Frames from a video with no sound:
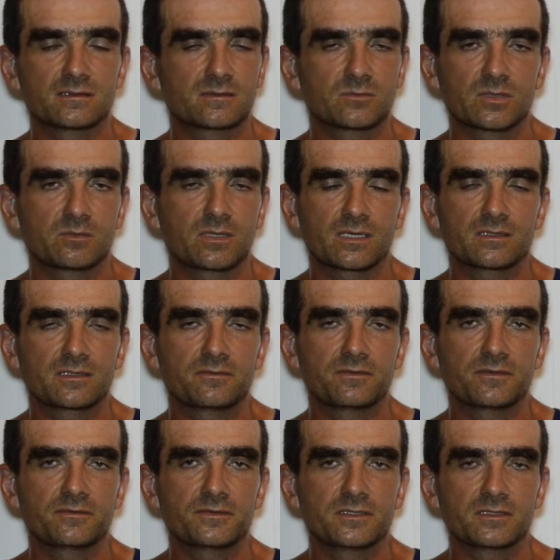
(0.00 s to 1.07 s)
maybe
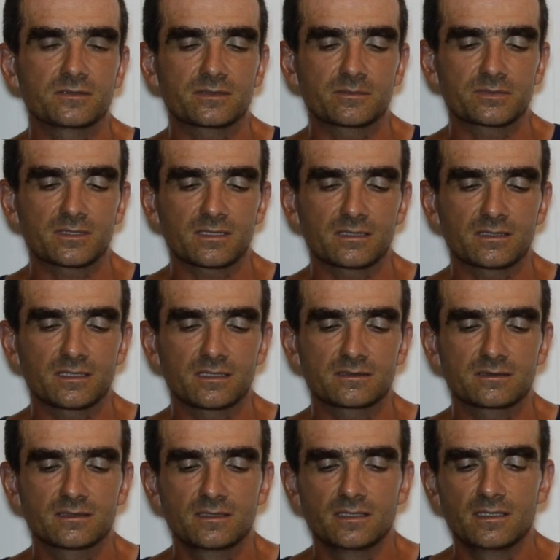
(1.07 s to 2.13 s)
115 or something like
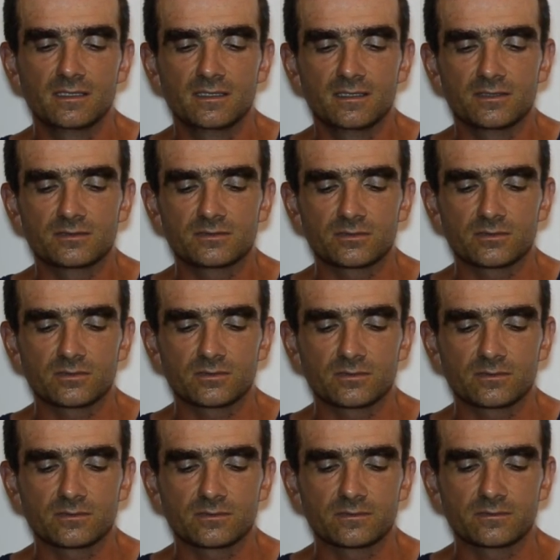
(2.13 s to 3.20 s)
that. So
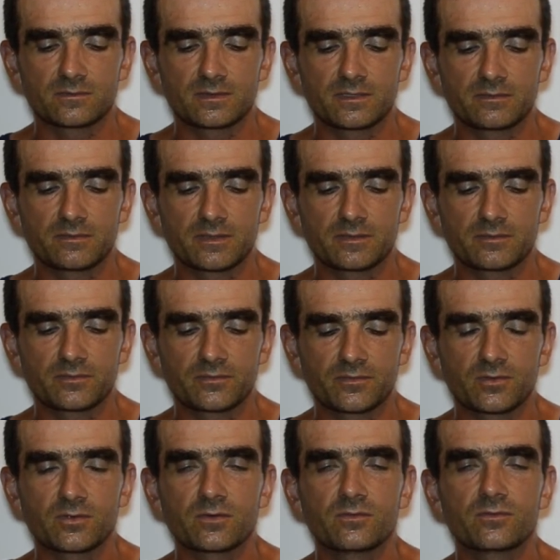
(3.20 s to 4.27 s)
anyway,
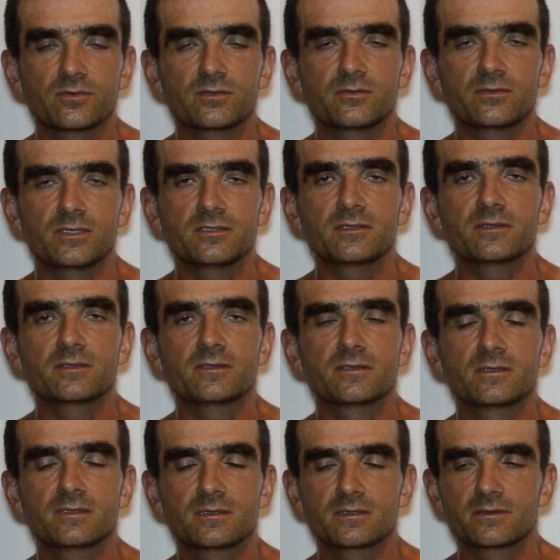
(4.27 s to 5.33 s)
for the weather,
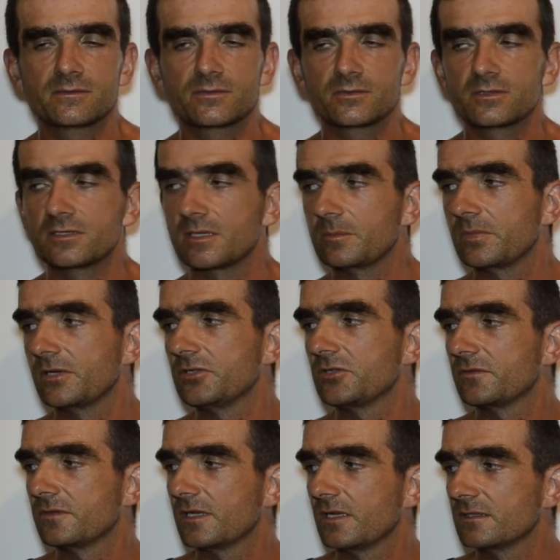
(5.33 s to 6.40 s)
for the
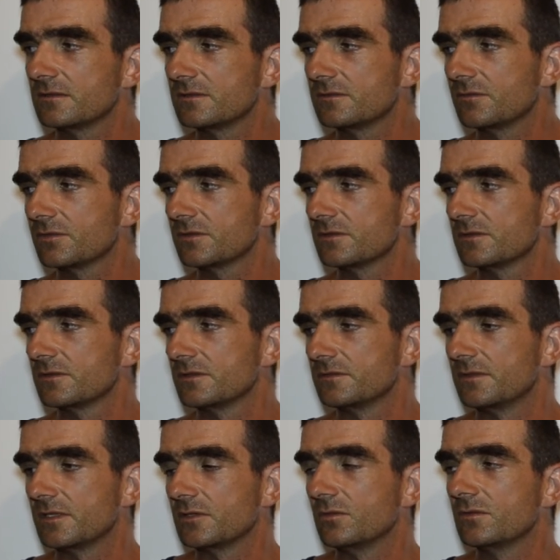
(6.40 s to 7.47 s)
temperature we had, it's
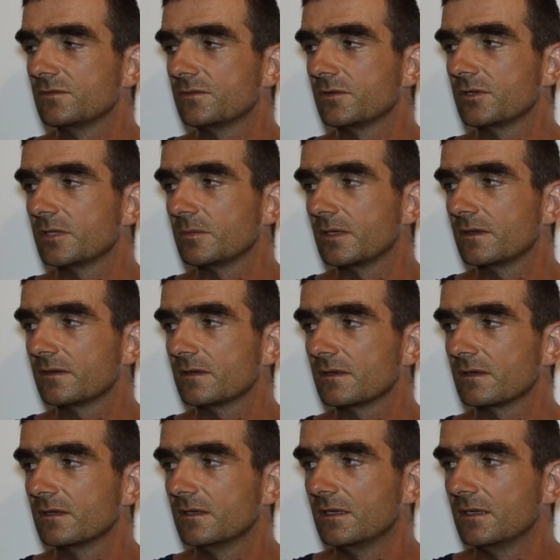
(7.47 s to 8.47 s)
very good for him, I think.